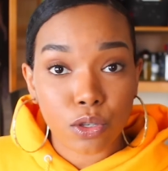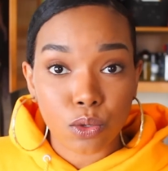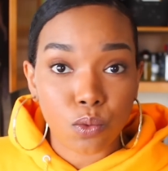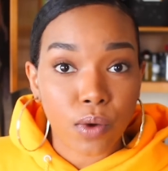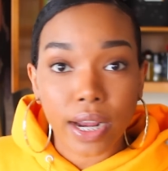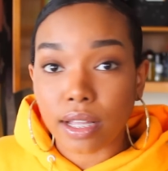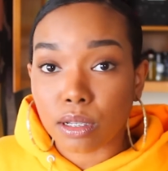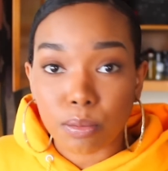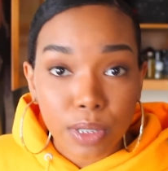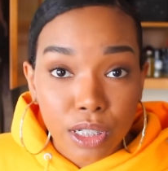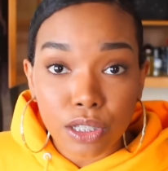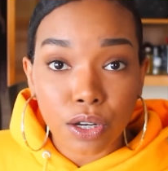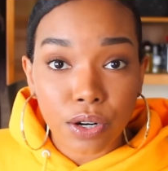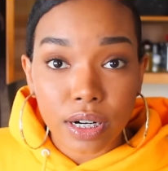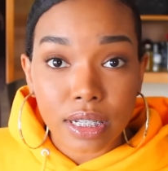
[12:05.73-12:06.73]
to regular
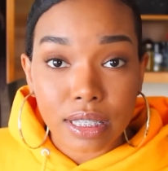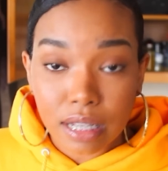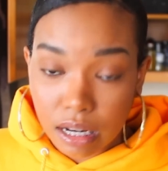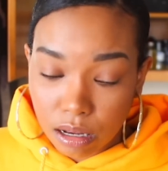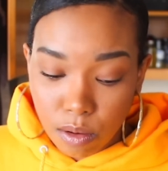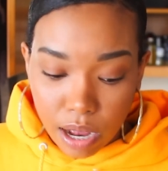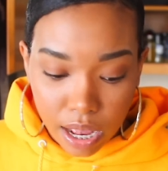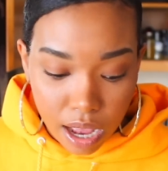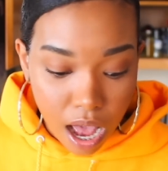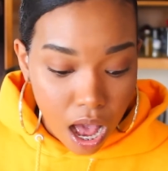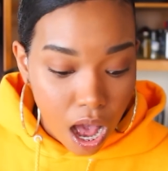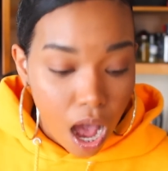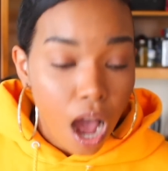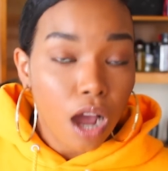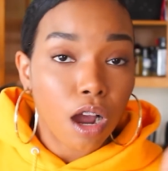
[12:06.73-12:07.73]
pizza crust anyway,
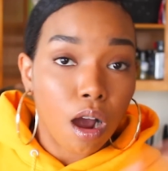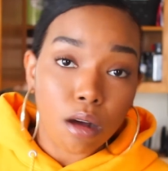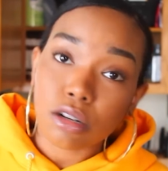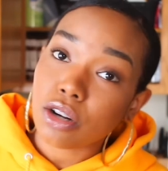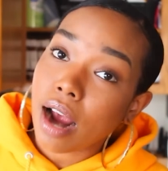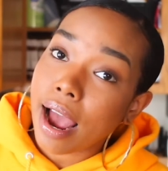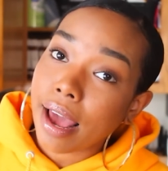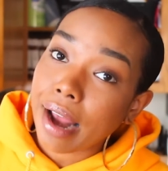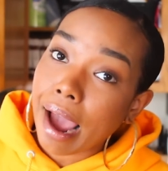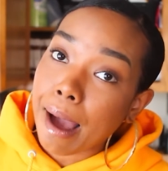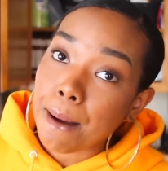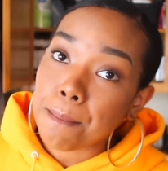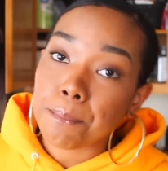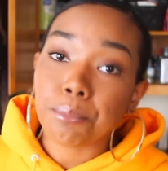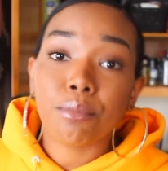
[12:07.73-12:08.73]
go try it
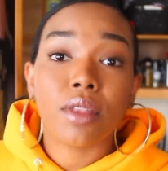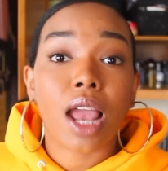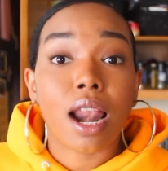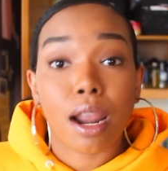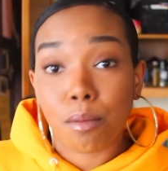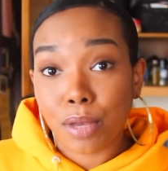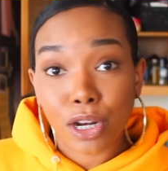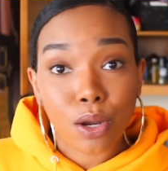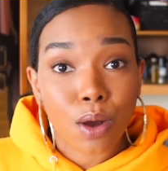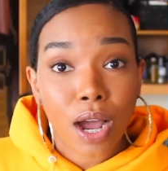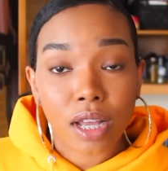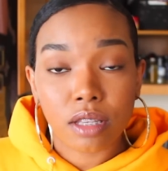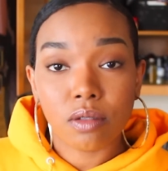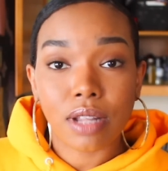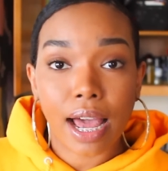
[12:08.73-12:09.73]
out. Let me know
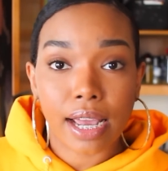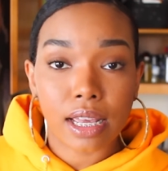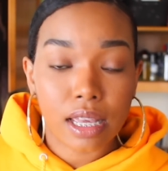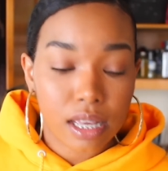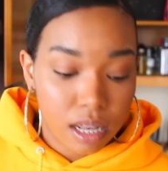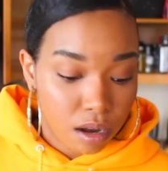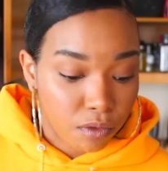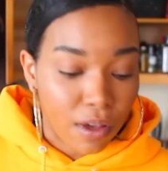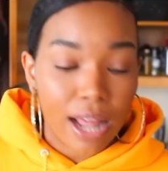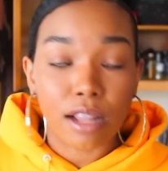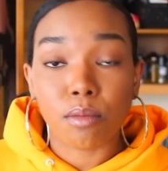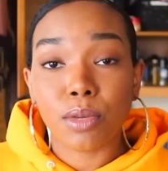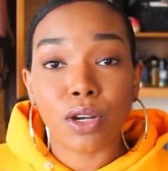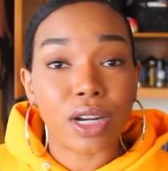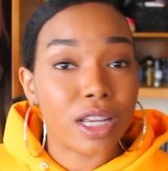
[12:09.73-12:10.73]
how you like it.
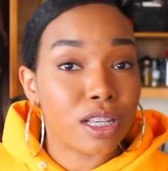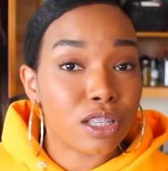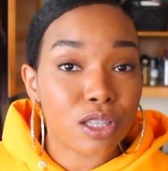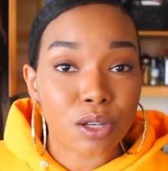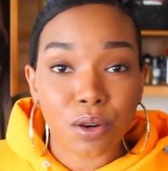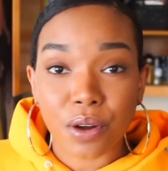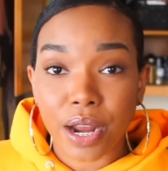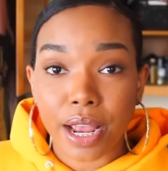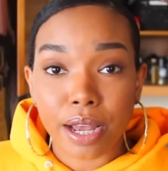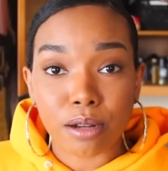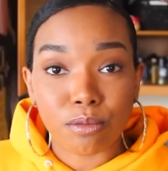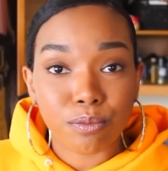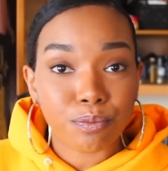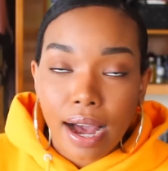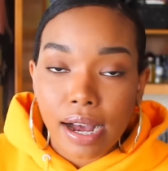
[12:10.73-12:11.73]
Follow me on
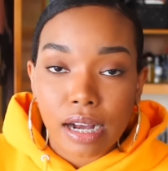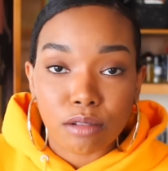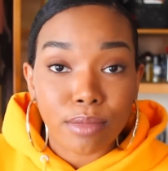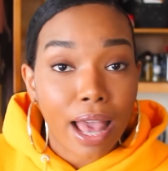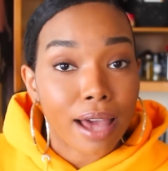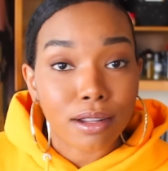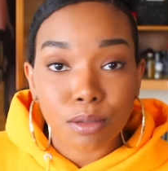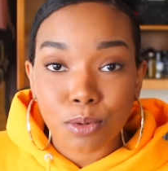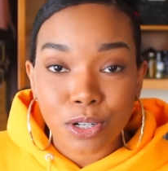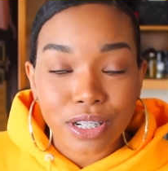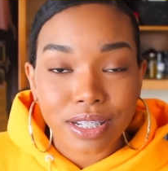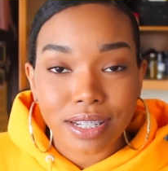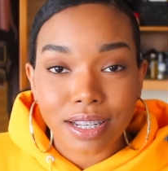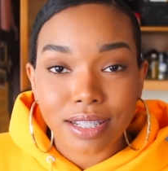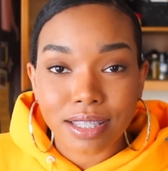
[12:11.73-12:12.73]
Instagram at
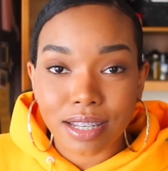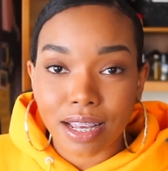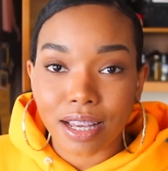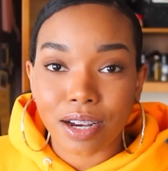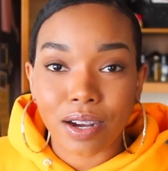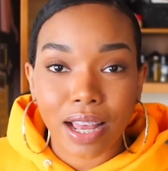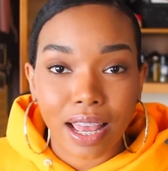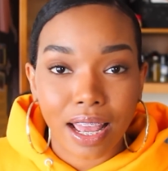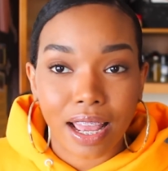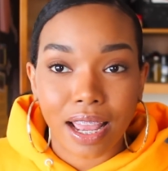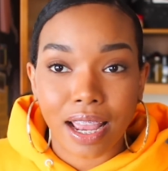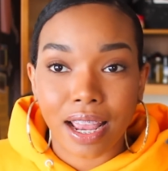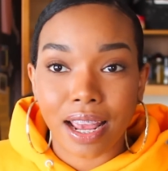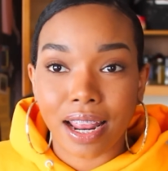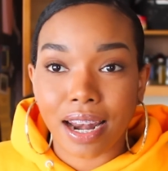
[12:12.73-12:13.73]
LaPortia
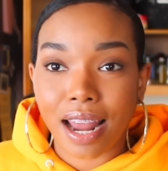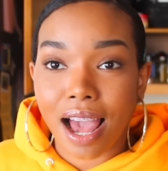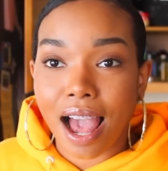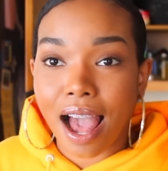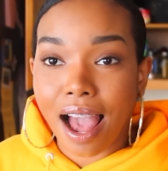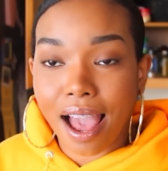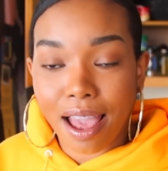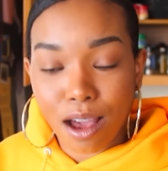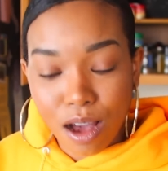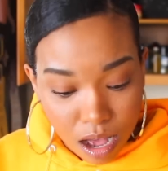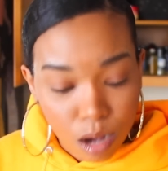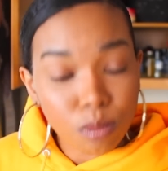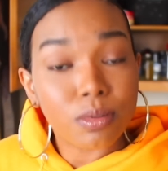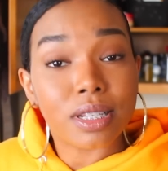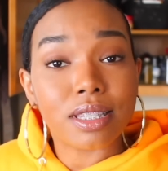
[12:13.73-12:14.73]
and I
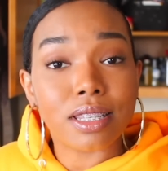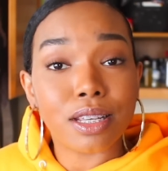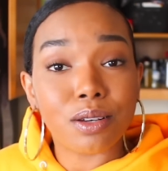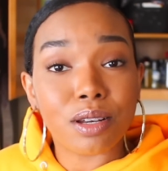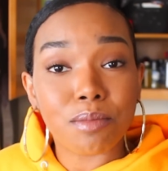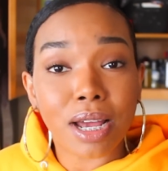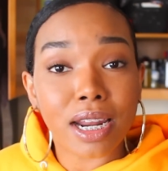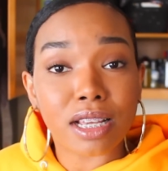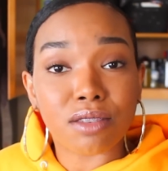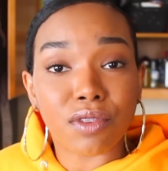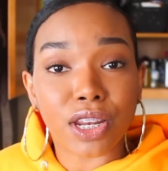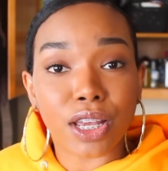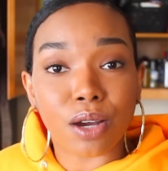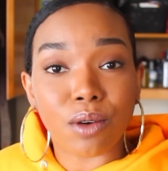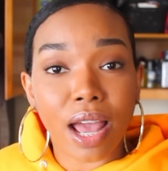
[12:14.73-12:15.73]
hope to see you in my next
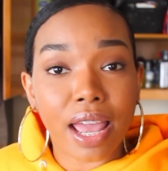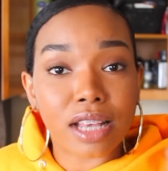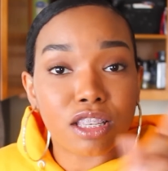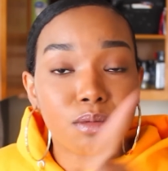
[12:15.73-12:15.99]
video. And